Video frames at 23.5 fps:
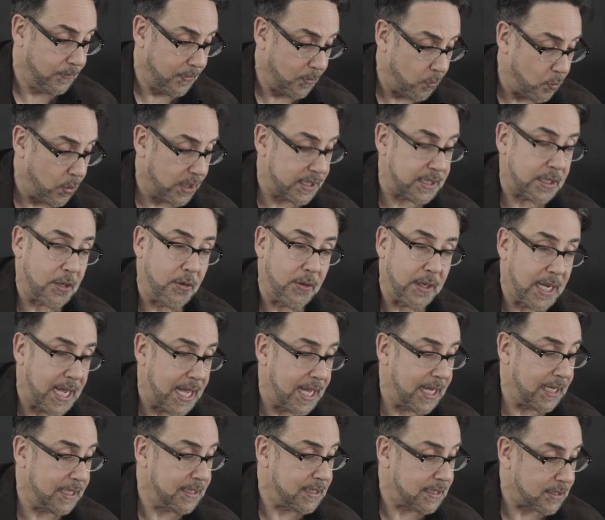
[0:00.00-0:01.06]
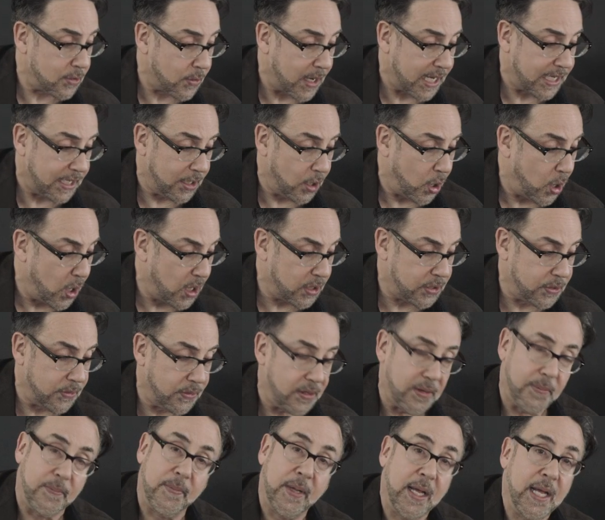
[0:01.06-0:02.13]
what's going on, so I can alter
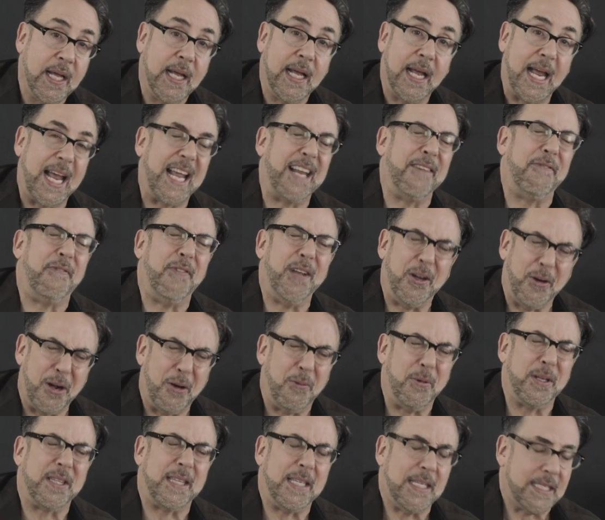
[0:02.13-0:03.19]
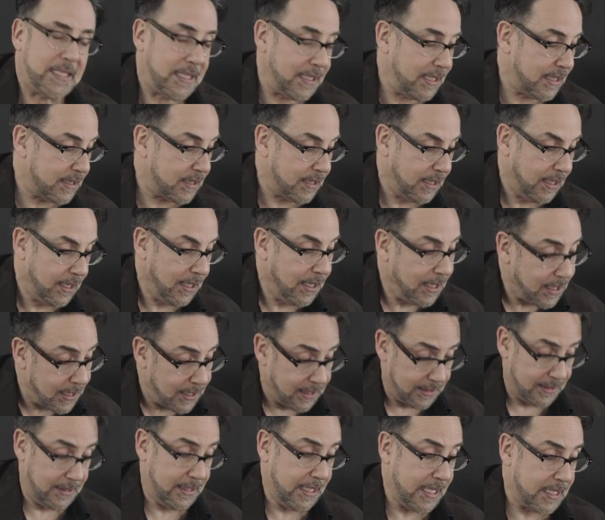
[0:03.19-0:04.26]
them and figure out what this is.
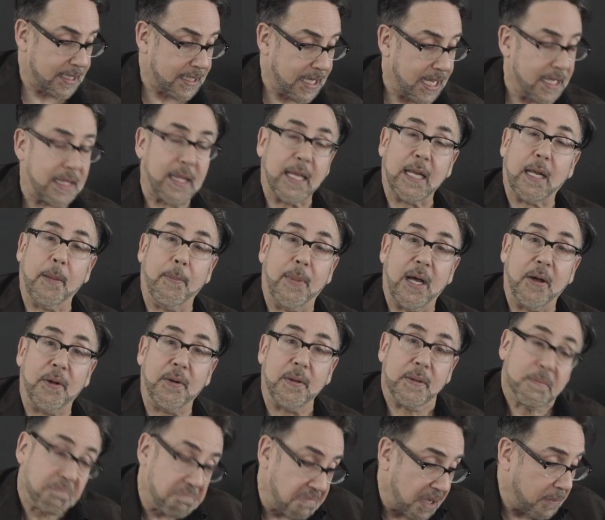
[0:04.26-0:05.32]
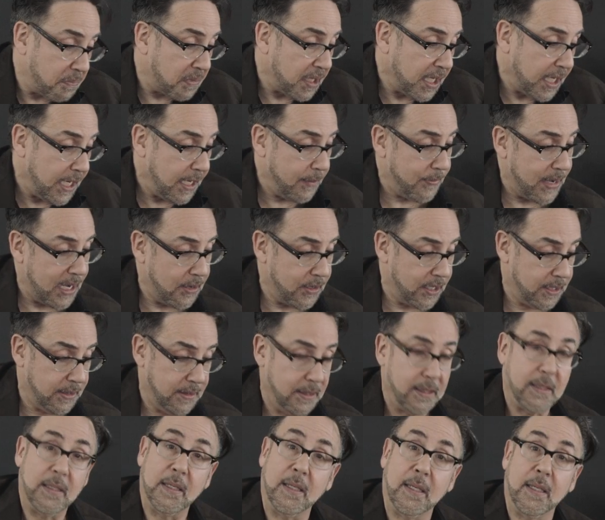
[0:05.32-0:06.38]
This I'm thinking about
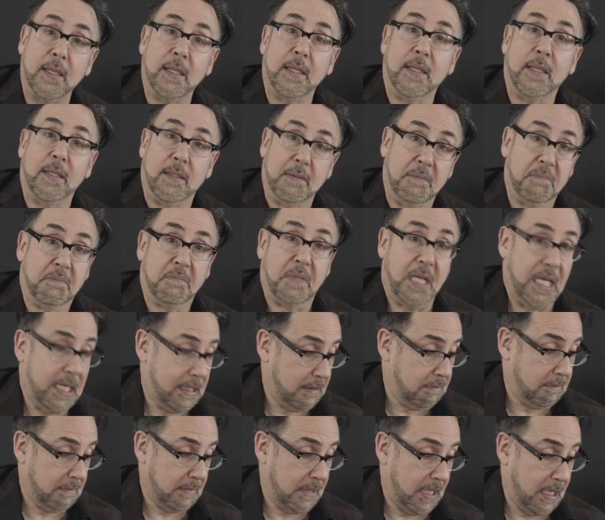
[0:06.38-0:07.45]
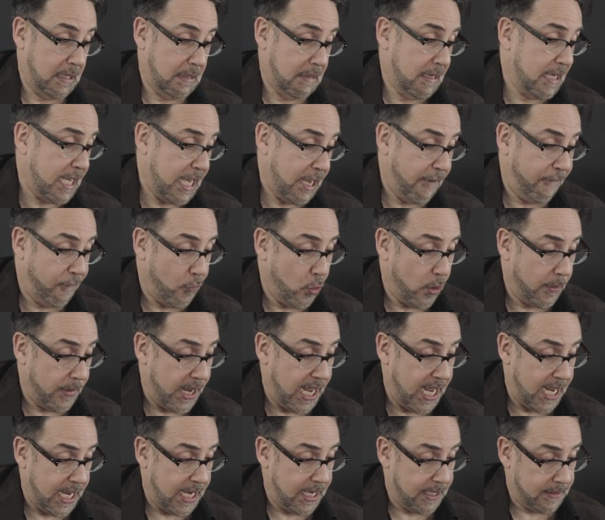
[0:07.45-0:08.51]
an E form
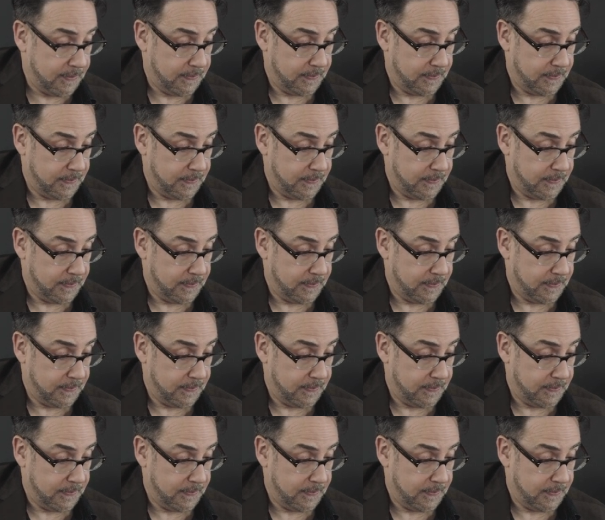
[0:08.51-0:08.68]
A.